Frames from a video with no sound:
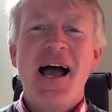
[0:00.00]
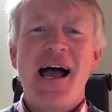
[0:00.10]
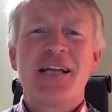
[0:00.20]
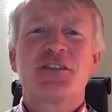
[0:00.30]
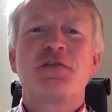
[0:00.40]

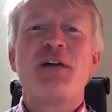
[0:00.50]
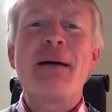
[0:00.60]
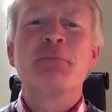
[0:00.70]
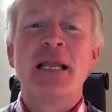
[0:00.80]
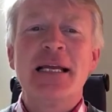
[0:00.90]
As
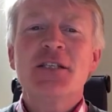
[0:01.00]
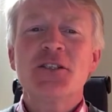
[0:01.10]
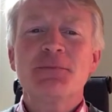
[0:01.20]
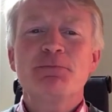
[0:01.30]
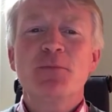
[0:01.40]

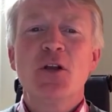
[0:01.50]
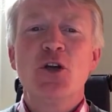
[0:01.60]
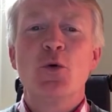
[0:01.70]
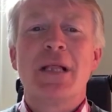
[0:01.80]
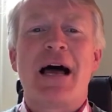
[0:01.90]
families,
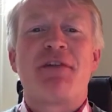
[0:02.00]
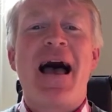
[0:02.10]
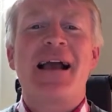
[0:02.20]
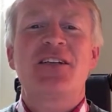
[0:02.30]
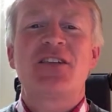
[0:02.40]
you will have
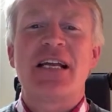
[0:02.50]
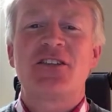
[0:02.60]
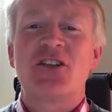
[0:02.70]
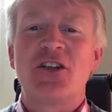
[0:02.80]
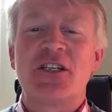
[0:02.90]

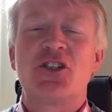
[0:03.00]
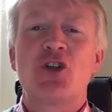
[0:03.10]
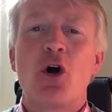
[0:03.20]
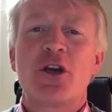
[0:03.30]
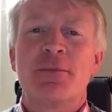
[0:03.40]
access to this
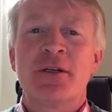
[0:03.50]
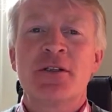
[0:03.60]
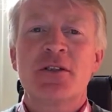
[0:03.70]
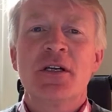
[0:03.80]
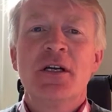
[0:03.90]

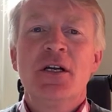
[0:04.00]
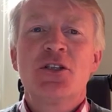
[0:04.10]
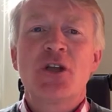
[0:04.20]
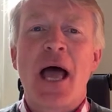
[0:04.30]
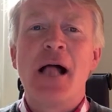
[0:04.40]
document
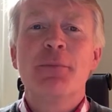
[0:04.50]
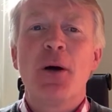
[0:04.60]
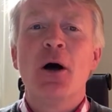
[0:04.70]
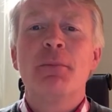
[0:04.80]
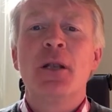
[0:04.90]
to
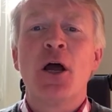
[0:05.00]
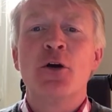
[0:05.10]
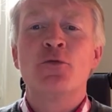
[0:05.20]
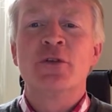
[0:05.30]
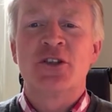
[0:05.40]
help
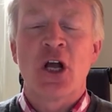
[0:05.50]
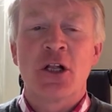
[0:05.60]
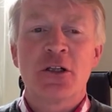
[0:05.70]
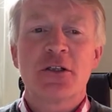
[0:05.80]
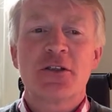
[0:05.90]
upload
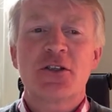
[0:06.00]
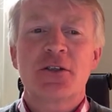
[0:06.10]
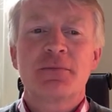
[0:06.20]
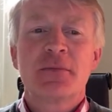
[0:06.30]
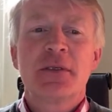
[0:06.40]

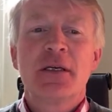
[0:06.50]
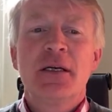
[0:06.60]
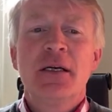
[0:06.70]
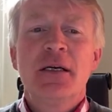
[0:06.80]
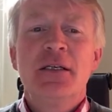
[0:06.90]
results.
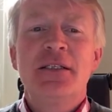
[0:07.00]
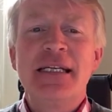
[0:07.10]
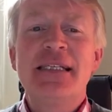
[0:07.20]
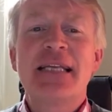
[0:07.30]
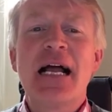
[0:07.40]

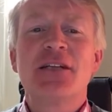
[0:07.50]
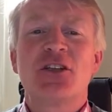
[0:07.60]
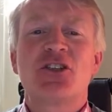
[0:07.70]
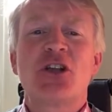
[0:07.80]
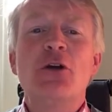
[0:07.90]
Details
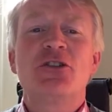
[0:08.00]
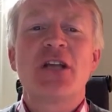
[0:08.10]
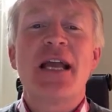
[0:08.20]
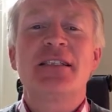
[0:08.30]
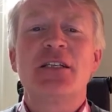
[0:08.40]

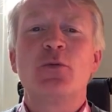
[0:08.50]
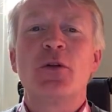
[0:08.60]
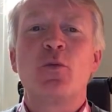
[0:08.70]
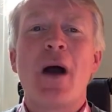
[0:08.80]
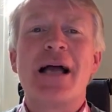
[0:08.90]
associated
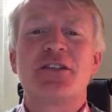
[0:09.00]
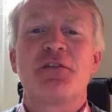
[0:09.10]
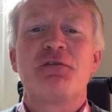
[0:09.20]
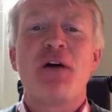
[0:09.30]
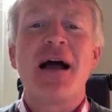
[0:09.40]
with where to
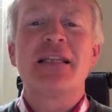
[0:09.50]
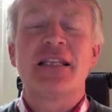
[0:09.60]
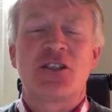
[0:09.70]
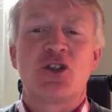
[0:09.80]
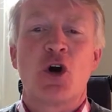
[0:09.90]
find
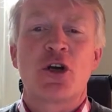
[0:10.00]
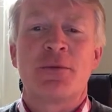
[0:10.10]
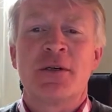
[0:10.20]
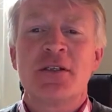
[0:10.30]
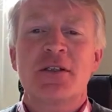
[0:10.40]
this
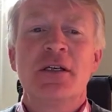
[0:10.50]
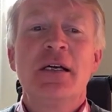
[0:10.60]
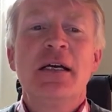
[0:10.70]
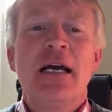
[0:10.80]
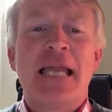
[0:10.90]
document
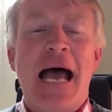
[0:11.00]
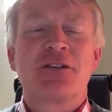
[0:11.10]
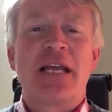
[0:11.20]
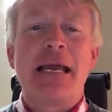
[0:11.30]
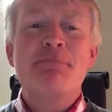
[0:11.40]
and how
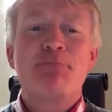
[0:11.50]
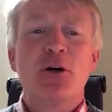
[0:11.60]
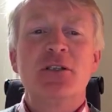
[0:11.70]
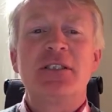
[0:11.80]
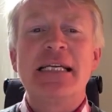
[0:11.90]
to
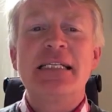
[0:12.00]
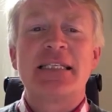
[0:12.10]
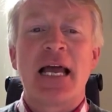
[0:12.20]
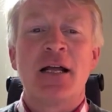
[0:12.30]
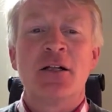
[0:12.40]
input
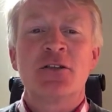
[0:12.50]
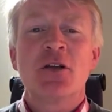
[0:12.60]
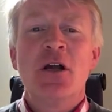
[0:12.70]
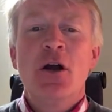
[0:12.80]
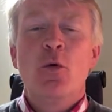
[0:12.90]
details
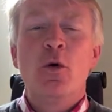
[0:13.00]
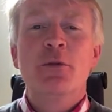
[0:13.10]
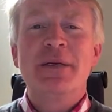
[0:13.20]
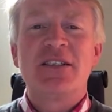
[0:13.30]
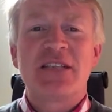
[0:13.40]
will
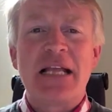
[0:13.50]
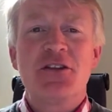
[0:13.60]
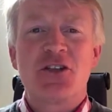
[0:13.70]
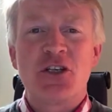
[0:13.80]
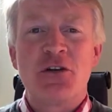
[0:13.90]
be
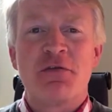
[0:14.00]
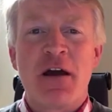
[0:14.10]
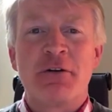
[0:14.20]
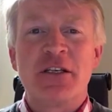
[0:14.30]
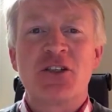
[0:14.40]
sent to you
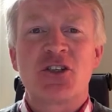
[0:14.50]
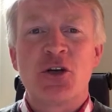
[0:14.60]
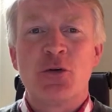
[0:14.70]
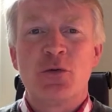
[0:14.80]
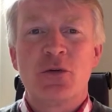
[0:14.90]
very
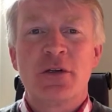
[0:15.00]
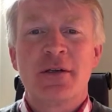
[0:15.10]
soon.